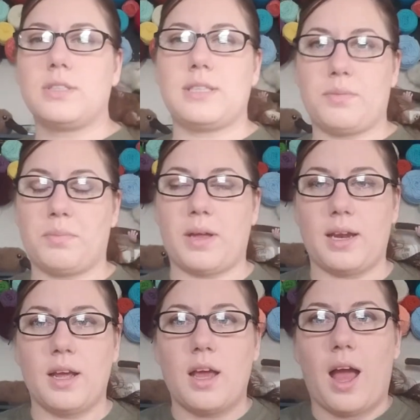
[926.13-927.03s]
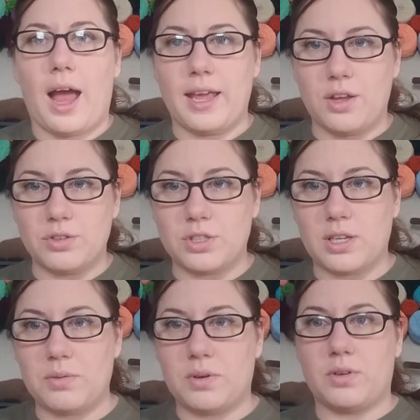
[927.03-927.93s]
them, but I
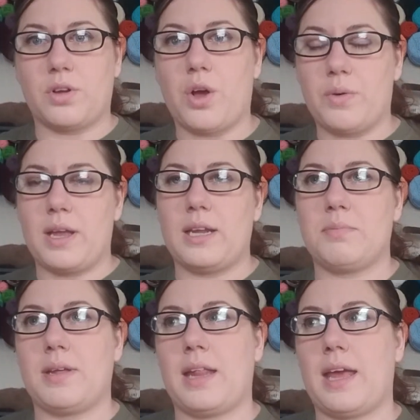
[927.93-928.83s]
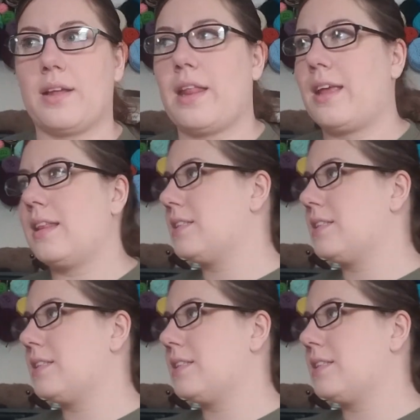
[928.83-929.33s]
usually will go in and be like this